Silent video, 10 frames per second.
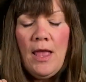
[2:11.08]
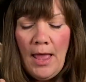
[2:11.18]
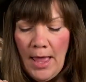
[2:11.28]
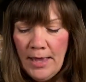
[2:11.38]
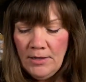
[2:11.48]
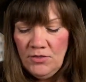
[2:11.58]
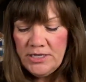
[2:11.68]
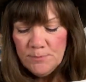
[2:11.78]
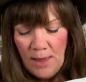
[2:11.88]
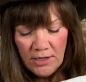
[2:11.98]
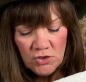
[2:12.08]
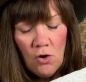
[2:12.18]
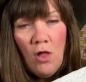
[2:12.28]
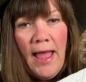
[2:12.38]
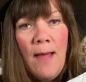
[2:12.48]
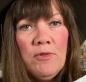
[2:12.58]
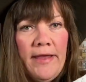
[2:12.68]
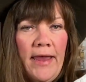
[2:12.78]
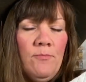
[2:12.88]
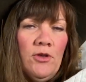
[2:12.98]
and these blocks are all
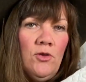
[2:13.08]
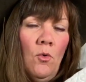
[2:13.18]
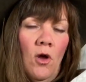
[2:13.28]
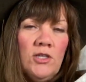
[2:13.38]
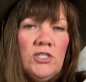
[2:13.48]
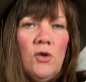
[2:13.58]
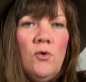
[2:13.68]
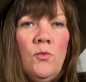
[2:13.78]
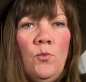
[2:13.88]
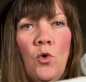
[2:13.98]
applique, but you also will